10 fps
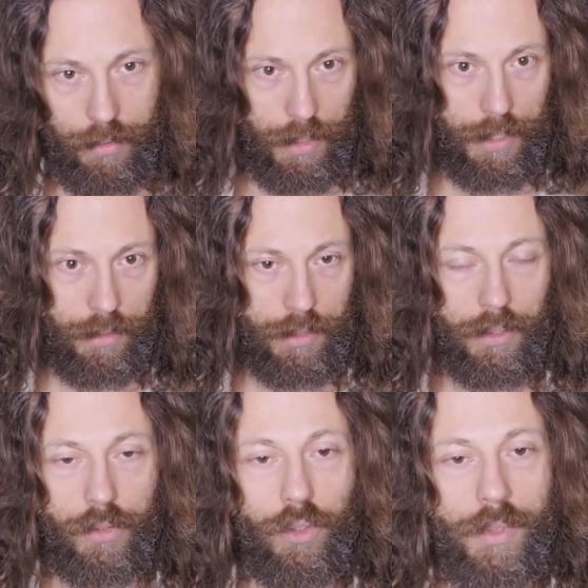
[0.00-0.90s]

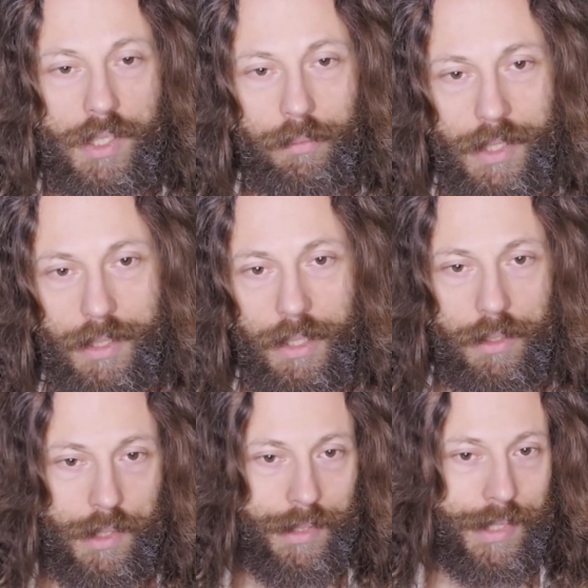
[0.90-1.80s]
analytical cubism is that
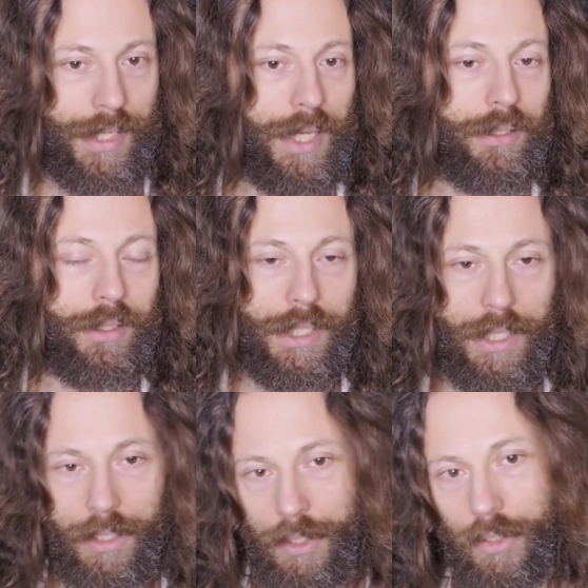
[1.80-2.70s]
it's decidedly
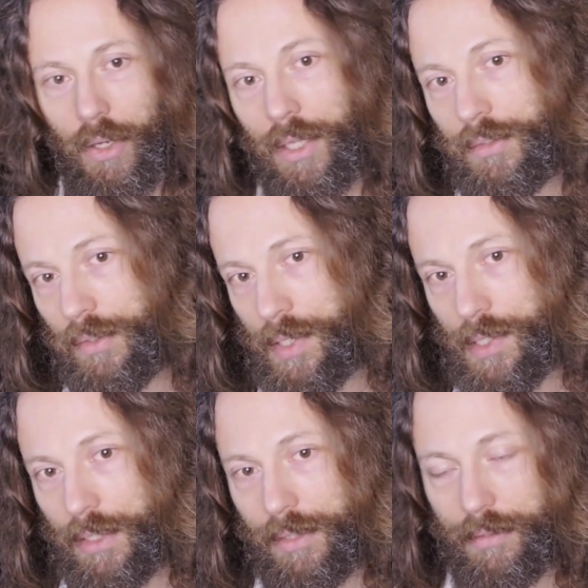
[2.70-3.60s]
not as
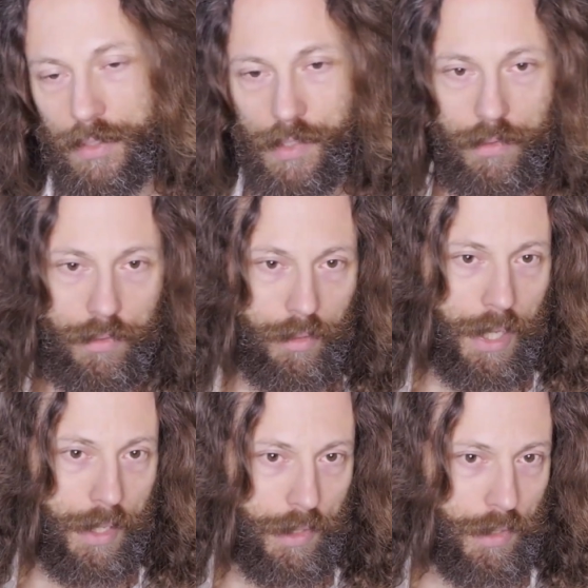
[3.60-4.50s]
elitist
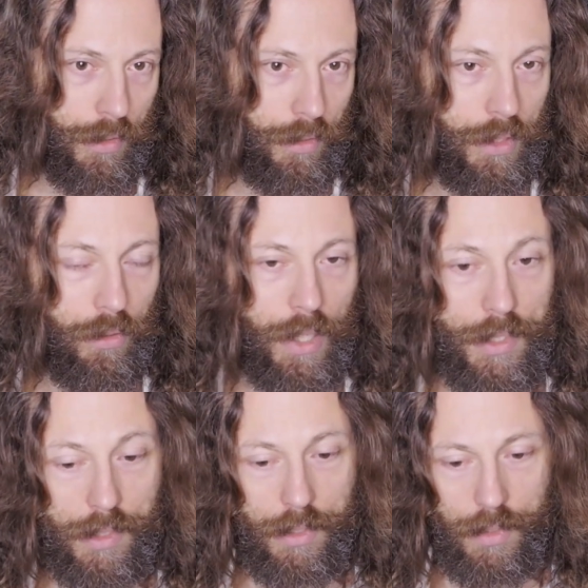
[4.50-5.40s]
as
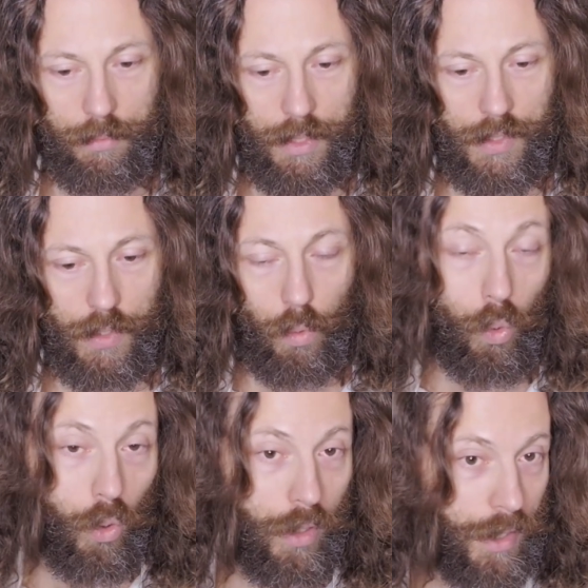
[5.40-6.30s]
Neoclassicism is,
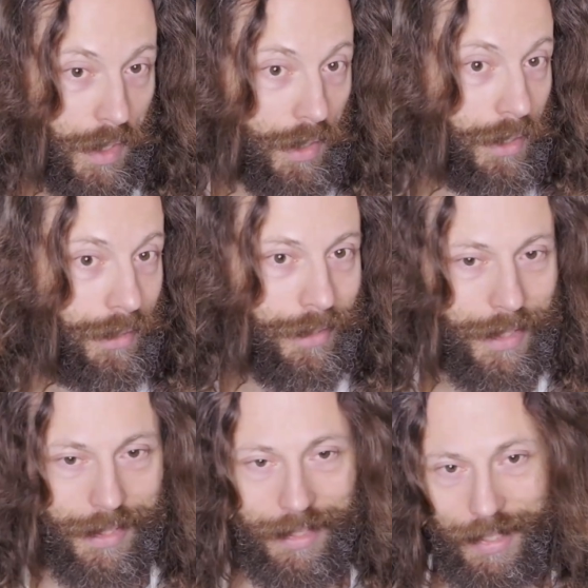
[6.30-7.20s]
or is
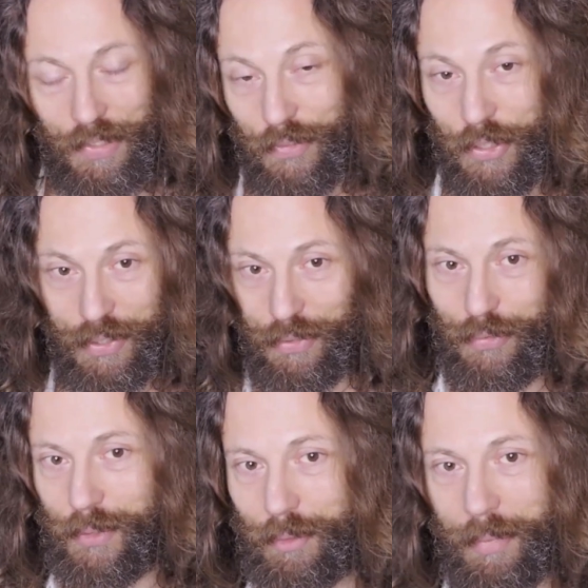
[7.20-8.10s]
elitist in a very
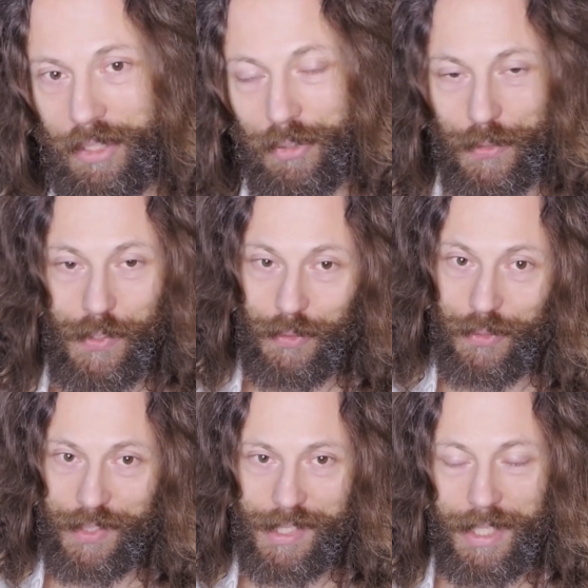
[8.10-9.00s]
different manner. So you
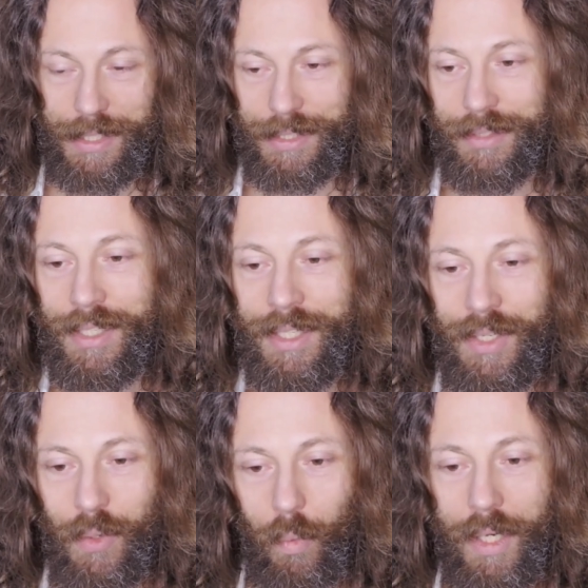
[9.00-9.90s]
could say that
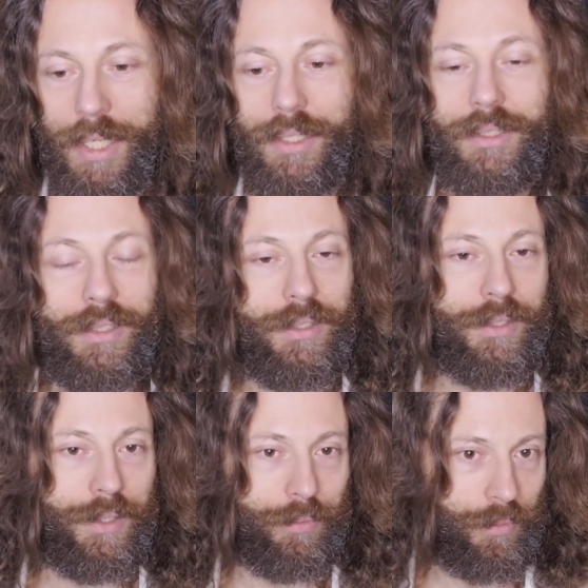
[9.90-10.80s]
while
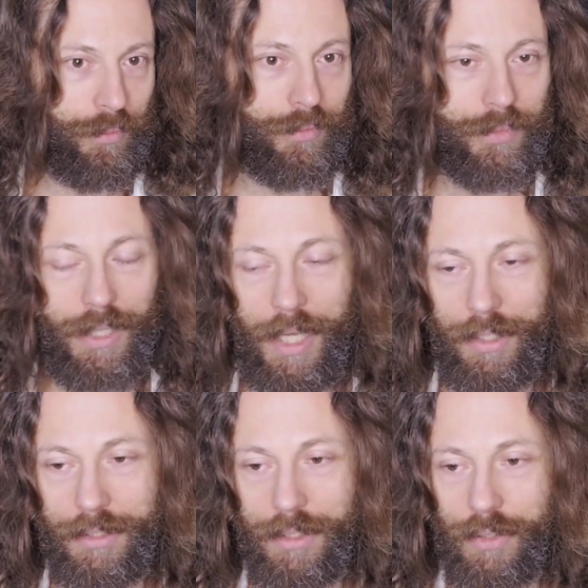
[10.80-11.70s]

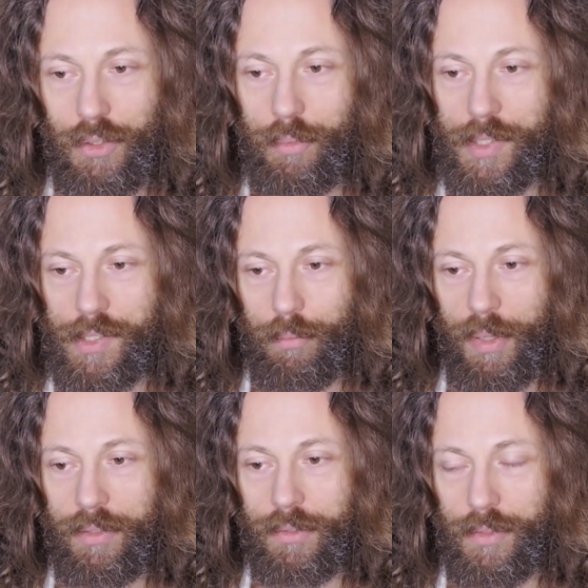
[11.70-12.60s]
analytical cubism
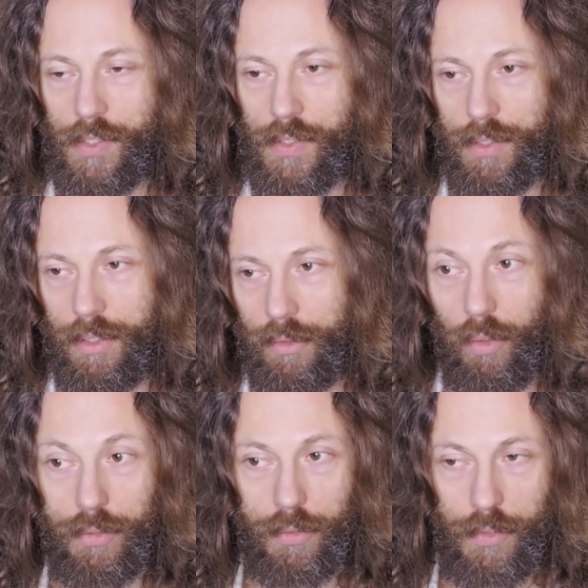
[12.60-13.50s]
painters and
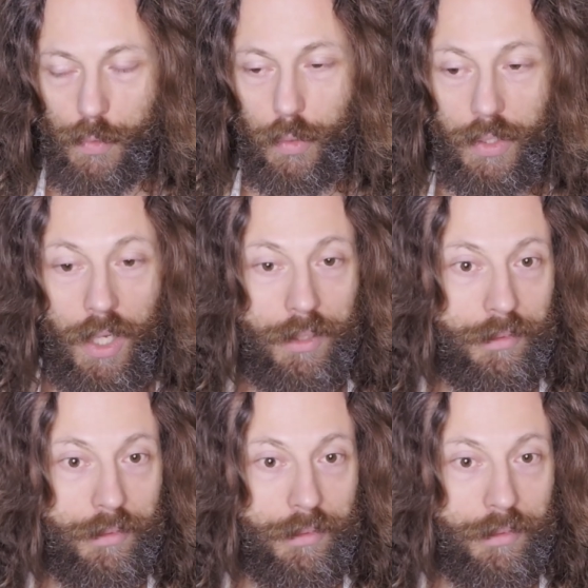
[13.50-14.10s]
authors would not